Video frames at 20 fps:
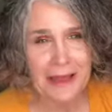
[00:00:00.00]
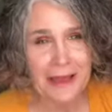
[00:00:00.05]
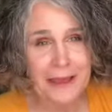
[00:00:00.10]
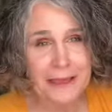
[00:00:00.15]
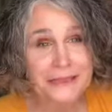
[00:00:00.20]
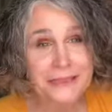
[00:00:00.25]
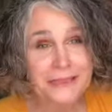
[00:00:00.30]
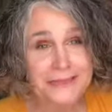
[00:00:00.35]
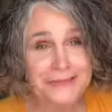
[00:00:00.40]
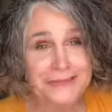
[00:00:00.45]

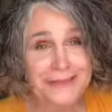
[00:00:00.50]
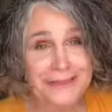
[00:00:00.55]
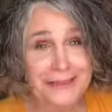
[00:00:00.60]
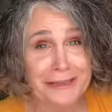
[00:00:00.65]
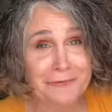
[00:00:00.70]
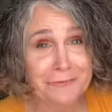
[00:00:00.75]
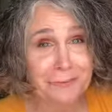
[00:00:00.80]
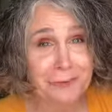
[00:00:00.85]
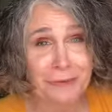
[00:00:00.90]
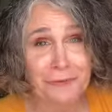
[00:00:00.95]
I just
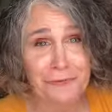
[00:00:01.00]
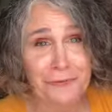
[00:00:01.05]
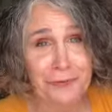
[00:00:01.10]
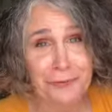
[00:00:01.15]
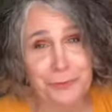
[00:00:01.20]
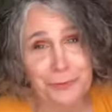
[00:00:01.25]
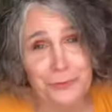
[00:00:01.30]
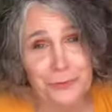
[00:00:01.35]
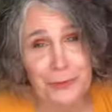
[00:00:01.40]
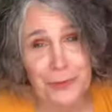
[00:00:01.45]
love
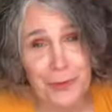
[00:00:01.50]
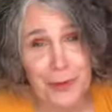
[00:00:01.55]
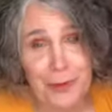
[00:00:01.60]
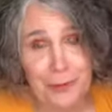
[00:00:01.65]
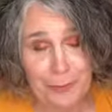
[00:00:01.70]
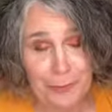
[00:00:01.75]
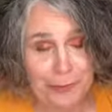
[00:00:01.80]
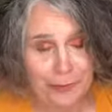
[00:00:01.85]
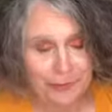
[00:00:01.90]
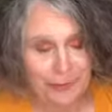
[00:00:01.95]
perfume, so
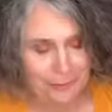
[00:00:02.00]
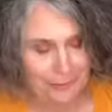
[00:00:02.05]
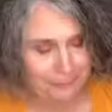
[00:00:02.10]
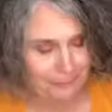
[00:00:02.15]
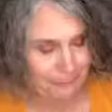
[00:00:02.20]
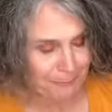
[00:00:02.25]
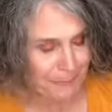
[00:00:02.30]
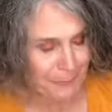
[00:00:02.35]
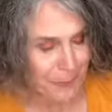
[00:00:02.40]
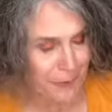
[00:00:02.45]
I wear them
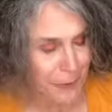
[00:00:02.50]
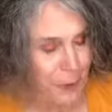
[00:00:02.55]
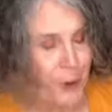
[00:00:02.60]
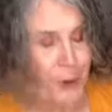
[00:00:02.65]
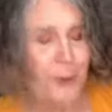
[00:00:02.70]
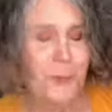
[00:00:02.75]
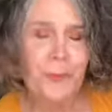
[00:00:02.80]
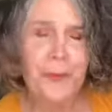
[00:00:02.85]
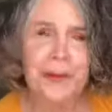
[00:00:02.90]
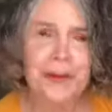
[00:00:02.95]

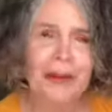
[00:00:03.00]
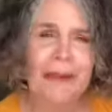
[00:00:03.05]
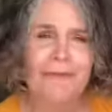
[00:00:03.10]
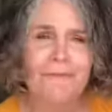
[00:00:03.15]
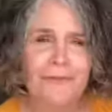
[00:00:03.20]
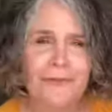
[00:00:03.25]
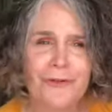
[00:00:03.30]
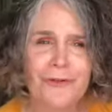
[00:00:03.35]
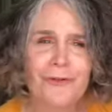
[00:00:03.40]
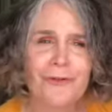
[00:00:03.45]

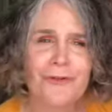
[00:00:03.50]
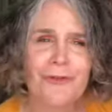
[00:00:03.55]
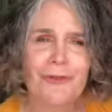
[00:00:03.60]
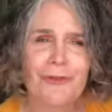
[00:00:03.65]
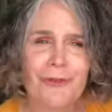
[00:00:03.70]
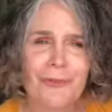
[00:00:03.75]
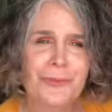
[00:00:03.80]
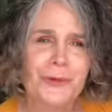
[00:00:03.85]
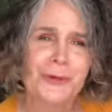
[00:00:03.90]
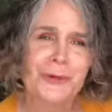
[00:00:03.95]
whenever
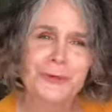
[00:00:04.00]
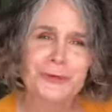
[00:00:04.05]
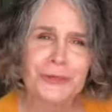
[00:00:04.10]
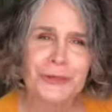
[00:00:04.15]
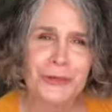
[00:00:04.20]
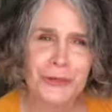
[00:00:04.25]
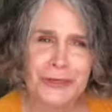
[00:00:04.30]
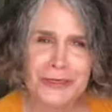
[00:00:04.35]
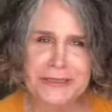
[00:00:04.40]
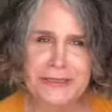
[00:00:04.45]
the mood
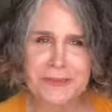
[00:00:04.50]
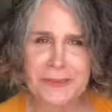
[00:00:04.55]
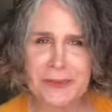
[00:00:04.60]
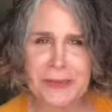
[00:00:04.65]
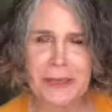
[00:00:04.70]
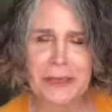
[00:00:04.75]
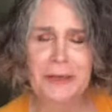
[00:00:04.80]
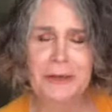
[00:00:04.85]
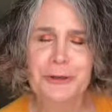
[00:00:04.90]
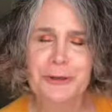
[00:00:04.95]
strikes
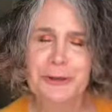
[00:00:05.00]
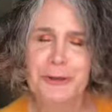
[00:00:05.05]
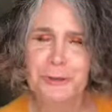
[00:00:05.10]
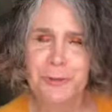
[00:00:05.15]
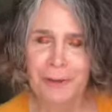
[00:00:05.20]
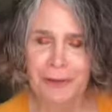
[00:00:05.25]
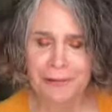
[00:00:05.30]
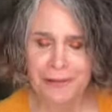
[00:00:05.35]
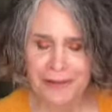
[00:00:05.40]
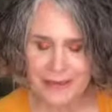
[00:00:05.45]
me to
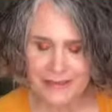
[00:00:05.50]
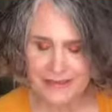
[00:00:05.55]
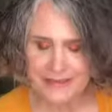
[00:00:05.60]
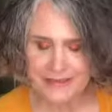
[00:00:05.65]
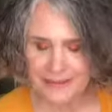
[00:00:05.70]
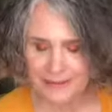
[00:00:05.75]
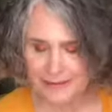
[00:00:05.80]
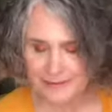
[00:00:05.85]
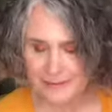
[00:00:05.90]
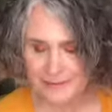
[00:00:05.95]
wear that
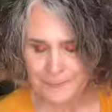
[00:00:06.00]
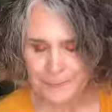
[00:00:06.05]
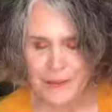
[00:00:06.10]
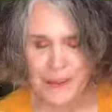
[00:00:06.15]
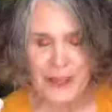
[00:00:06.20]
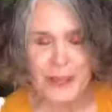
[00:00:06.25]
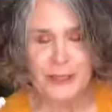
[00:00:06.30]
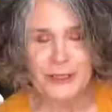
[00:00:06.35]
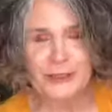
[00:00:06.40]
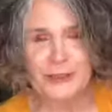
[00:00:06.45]
scent.
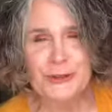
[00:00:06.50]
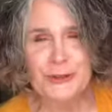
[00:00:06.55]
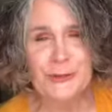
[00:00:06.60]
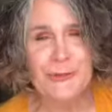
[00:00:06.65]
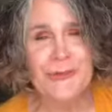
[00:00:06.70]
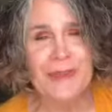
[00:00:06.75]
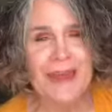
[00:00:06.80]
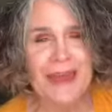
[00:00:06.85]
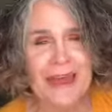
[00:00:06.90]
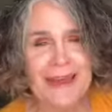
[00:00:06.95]
So
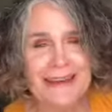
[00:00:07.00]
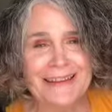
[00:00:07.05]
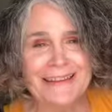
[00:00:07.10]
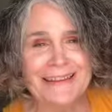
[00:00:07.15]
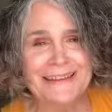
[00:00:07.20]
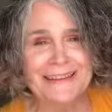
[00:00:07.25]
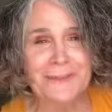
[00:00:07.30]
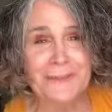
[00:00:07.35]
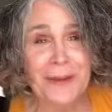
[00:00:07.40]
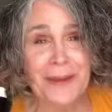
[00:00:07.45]
that
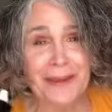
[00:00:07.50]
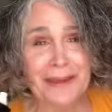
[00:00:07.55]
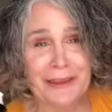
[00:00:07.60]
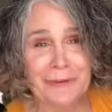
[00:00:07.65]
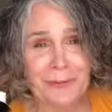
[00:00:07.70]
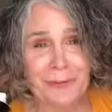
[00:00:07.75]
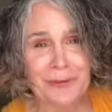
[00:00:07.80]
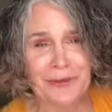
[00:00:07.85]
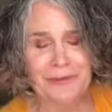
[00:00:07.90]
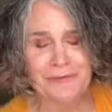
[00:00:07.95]
is my
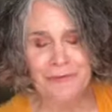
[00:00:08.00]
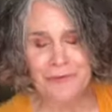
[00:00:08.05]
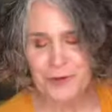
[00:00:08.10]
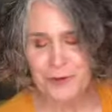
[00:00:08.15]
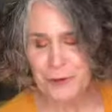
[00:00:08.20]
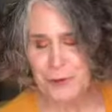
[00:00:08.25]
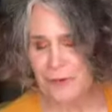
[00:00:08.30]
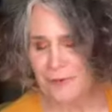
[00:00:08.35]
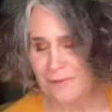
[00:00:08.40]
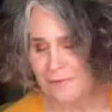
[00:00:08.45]

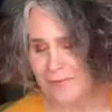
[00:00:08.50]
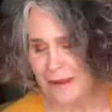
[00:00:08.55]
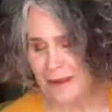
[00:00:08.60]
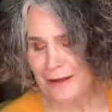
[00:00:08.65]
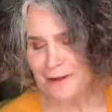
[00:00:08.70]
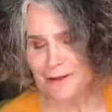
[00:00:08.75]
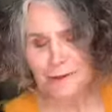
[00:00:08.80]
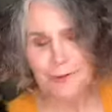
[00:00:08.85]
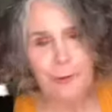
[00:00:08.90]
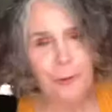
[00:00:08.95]
review of
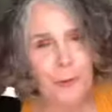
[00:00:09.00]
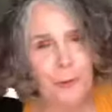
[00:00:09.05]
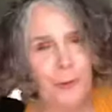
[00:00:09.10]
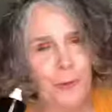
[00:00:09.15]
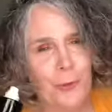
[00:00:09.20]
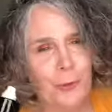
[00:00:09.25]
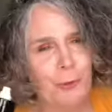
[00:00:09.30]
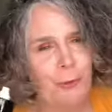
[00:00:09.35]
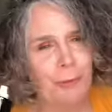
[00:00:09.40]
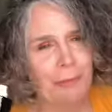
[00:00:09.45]
Kenneth
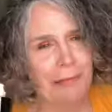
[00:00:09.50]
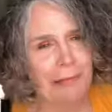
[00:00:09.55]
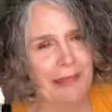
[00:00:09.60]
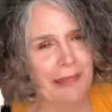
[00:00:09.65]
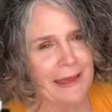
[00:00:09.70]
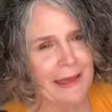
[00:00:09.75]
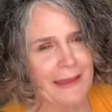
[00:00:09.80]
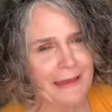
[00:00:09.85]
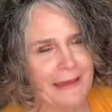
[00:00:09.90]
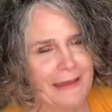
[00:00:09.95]
Cole
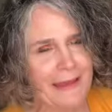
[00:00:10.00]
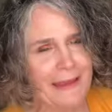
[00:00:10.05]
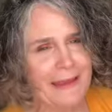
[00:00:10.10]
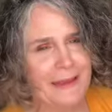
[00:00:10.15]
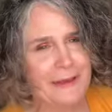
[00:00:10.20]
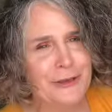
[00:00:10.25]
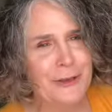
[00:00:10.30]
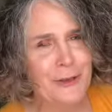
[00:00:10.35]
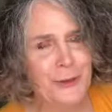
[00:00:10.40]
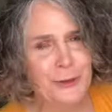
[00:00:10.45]
Black. I
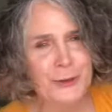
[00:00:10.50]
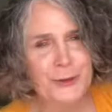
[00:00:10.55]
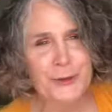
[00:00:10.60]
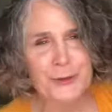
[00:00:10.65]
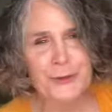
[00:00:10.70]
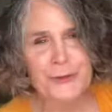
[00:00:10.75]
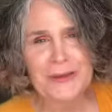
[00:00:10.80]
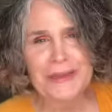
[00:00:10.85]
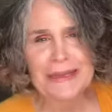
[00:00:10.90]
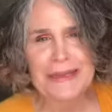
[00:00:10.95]
know
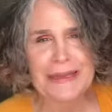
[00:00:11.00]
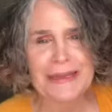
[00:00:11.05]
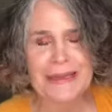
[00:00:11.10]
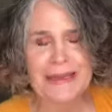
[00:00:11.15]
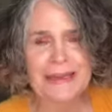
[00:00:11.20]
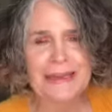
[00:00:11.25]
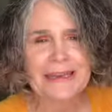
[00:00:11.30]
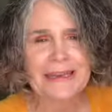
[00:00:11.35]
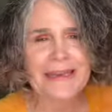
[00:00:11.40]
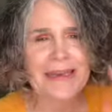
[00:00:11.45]
you can
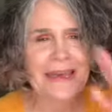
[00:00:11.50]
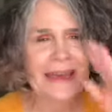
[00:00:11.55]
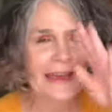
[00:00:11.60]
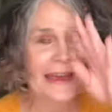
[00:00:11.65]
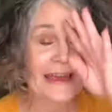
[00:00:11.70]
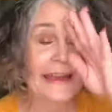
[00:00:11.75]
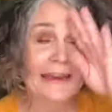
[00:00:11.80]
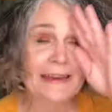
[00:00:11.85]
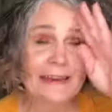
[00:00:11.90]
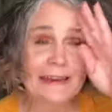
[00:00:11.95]
get it
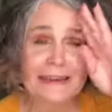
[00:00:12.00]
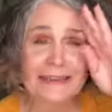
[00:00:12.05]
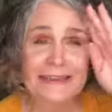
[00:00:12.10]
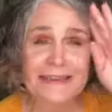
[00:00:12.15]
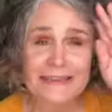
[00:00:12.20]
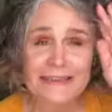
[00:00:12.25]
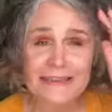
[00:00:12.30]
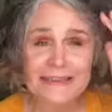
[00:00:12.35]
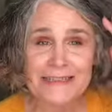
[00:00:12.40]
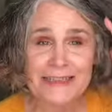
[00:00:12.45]
at
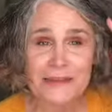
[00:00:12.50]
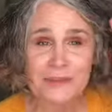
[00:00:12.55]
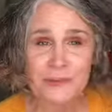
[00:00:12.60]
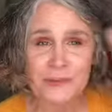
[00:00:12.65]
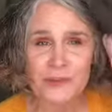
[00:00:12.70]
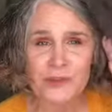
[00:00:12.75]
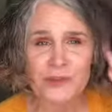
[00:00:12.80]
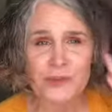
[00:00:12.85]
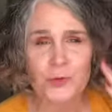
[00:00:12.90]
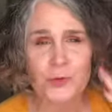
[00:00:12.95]

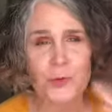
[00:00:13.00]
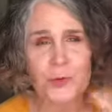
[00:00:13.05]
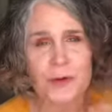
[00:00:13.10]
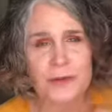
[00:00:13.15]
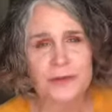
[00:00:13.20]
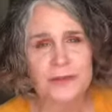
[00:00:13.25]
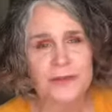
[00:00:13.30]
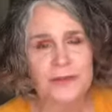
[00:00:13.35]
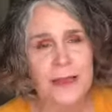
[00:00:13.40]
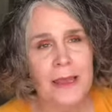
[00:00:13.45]
discount
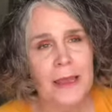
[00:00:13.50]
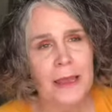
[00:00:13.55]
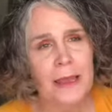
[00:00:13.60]
stores